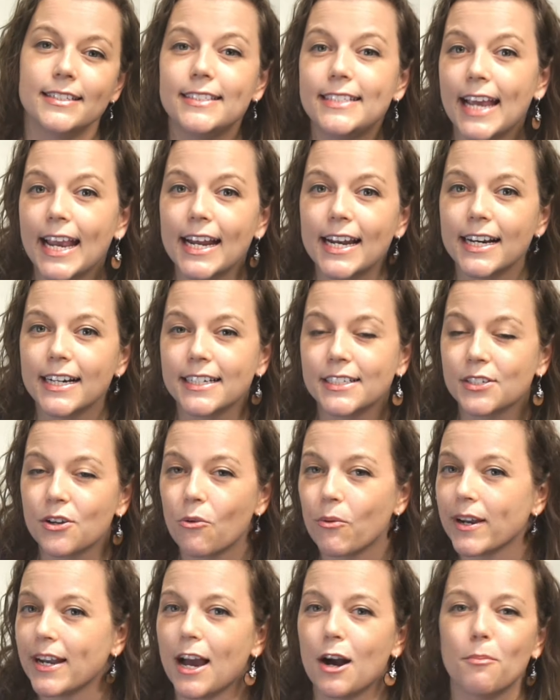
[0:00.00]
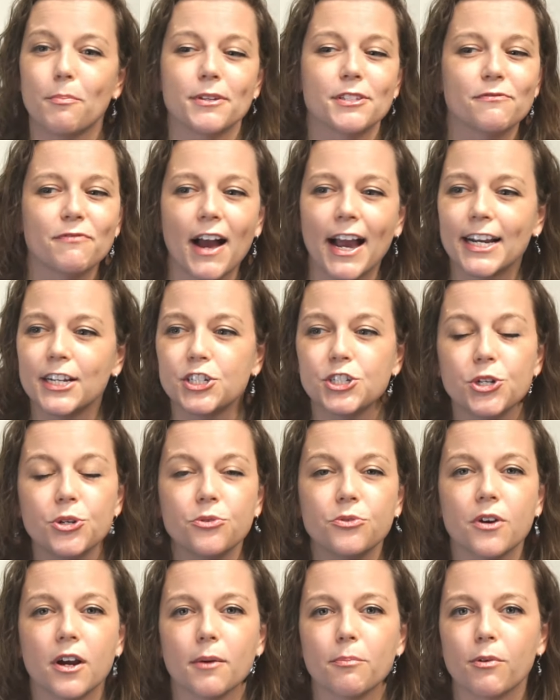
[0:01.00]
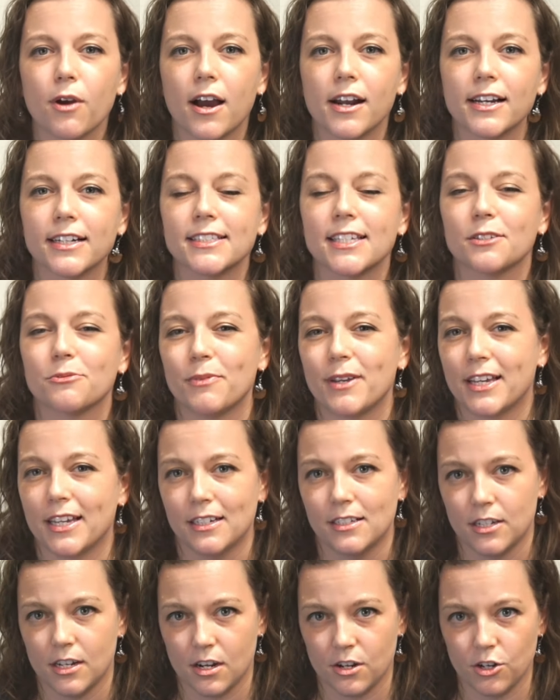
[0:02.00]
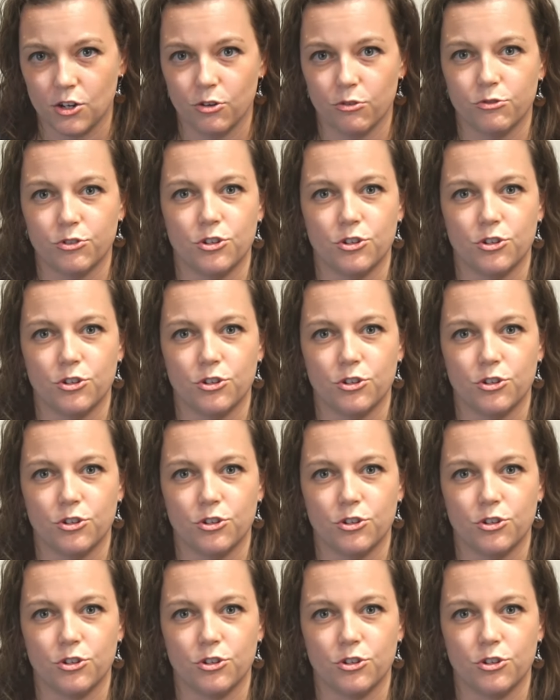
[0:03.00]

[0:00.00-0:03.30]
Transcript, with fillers: Data is going to help us fine tune our products as we continue